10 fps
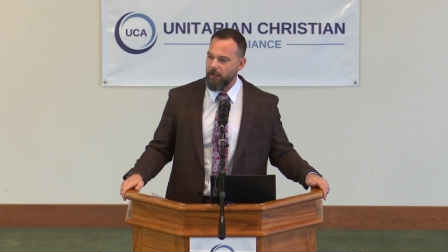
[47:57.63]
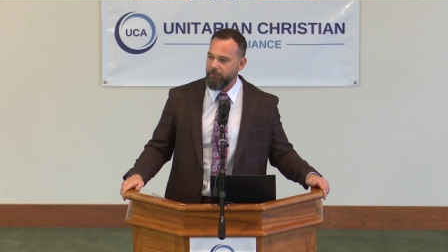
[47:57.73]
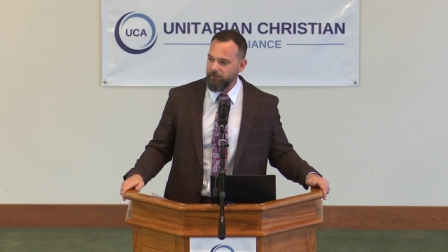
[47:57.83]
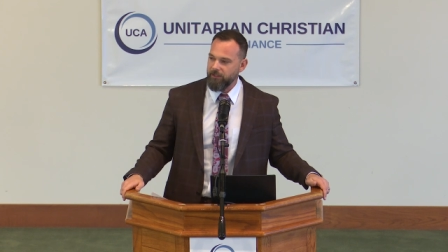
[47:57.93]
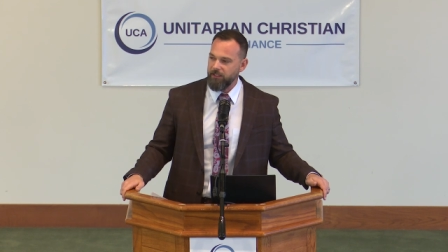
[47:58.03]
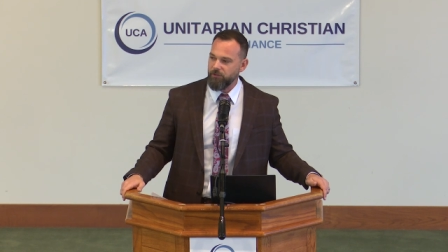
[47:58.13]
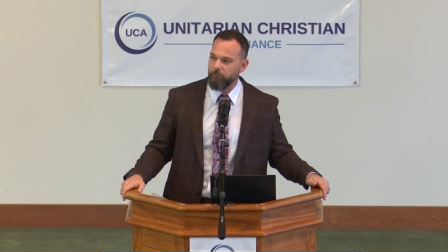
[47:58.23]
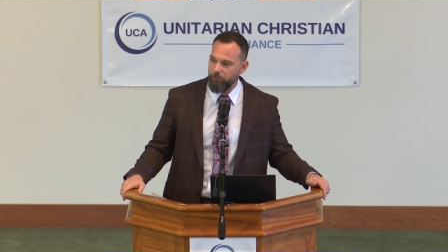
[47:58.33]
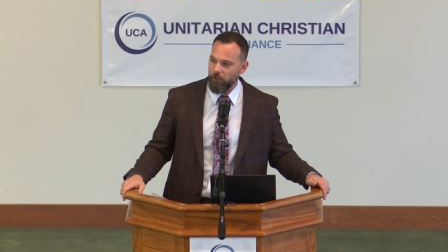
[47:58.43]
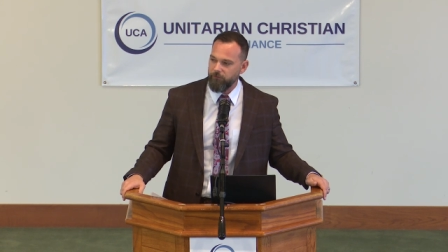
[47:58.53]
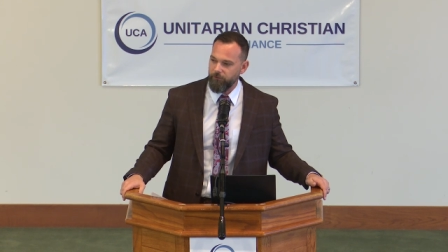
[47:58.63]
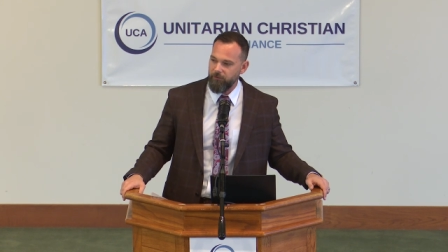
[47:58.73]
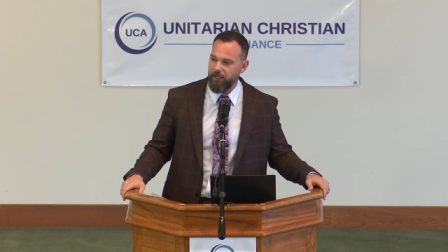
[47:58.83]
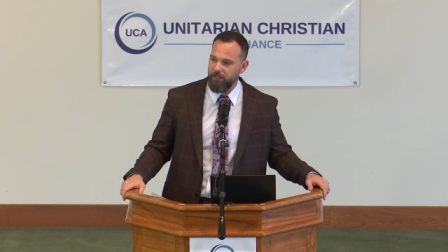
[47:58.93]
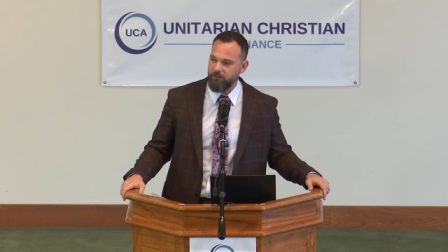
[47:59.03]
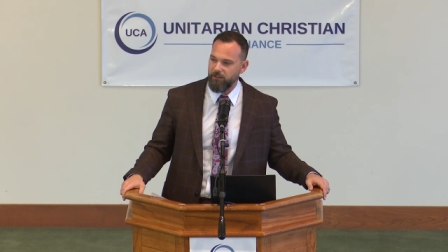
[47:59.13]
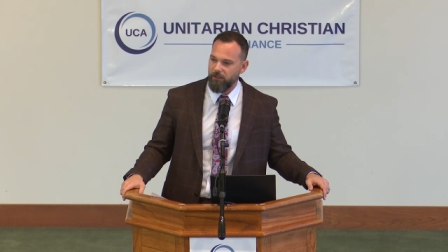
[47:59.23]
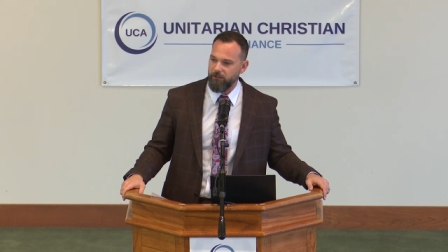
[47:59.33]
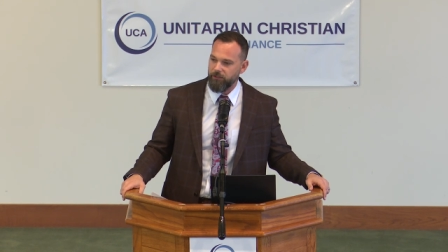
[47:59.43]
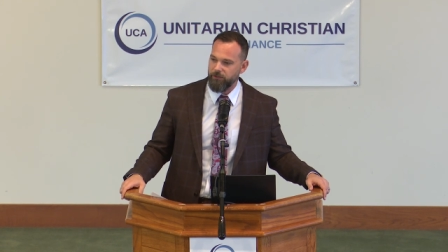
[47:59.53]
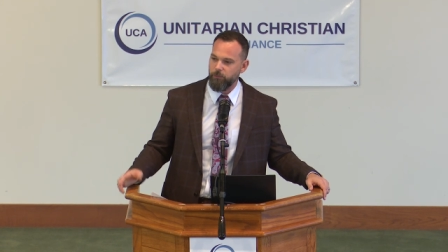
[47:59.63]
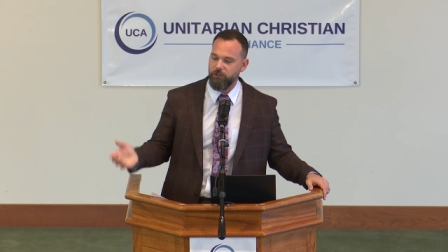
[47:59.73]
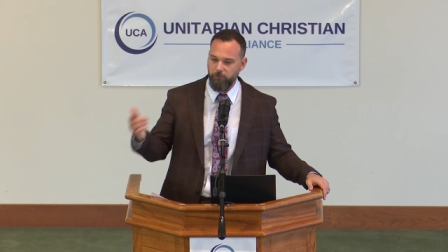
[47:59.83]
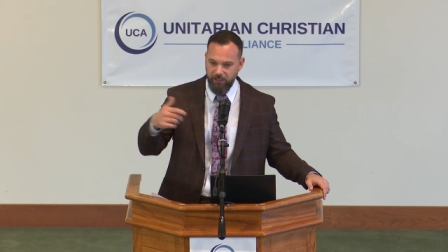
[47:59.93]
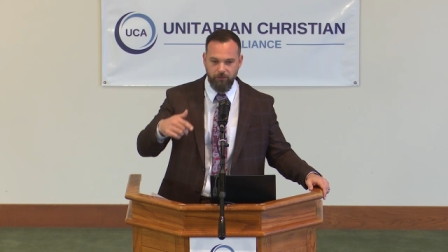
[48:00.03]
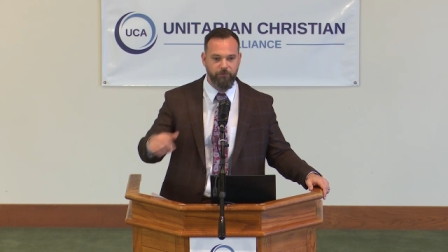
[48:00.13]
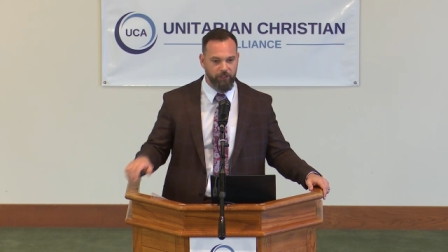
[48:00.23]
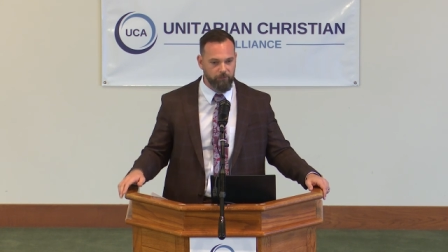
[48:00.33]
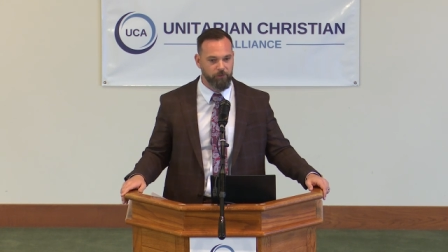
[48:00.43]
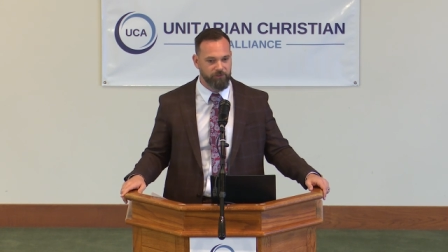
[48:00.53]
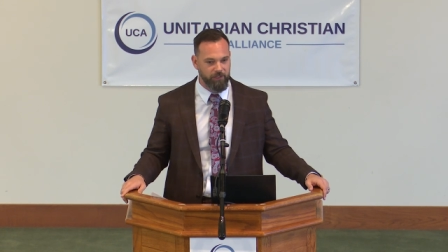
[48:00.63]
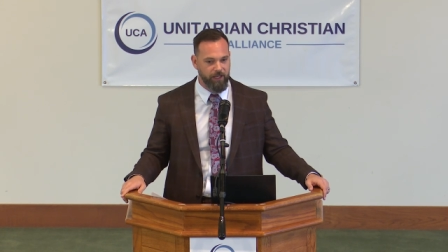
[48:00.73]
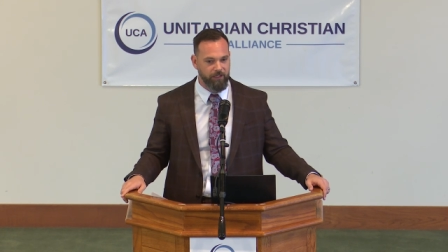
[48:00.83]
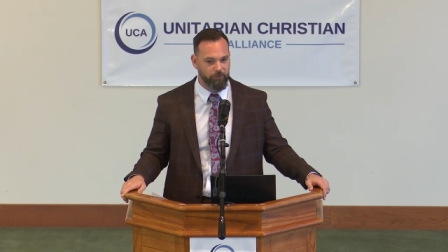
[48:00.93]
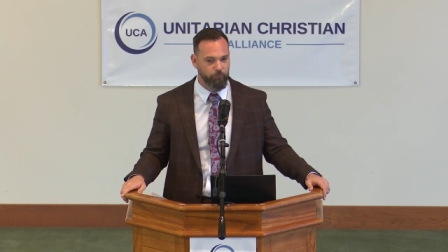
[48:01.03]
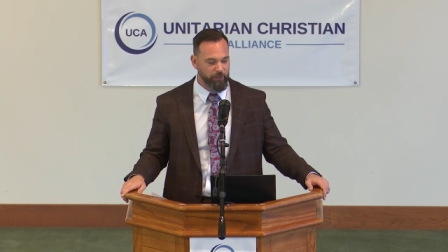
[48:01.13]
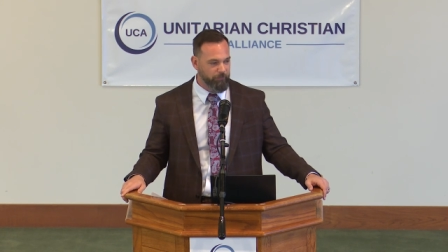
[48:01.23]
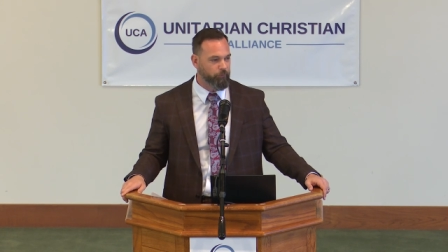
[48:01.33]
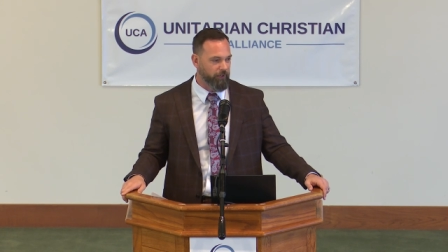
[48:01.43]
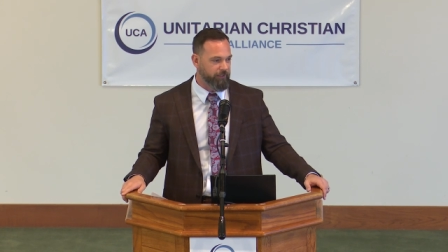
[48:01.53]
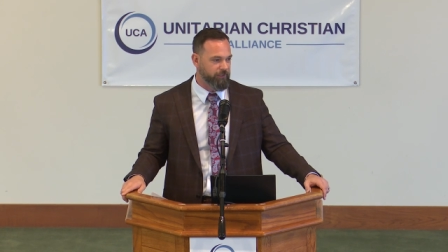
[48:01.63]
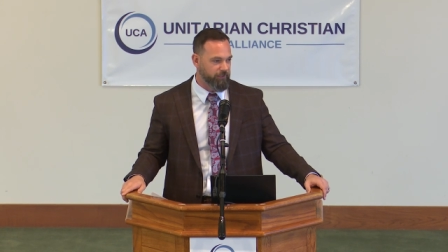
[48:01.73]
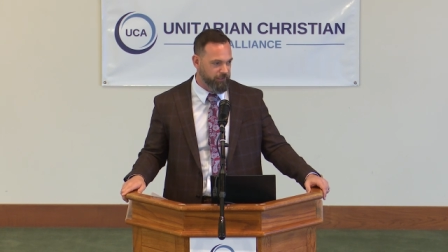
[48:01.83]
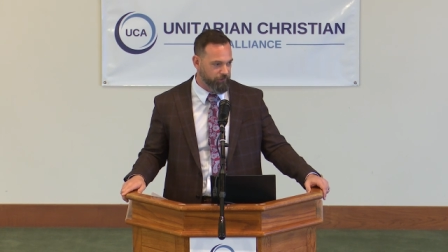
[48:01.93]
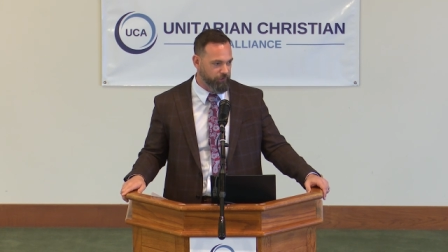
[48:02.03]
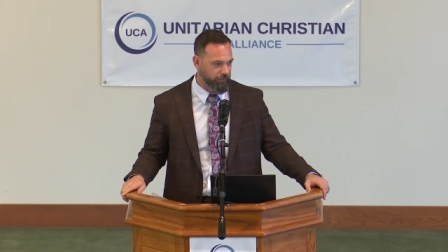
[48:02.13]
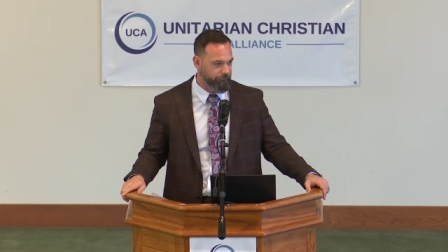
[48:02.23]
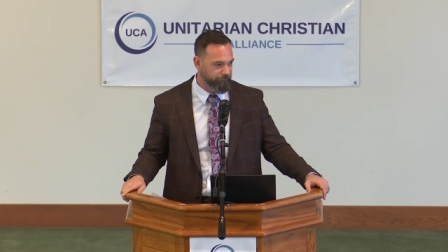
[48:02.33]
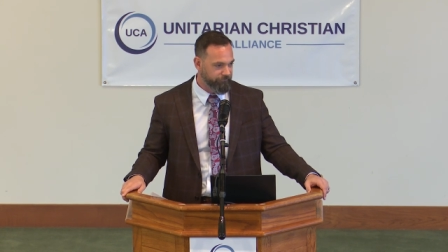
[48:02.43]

I think that's a book from the 1800s we should make available today in a reprint edition.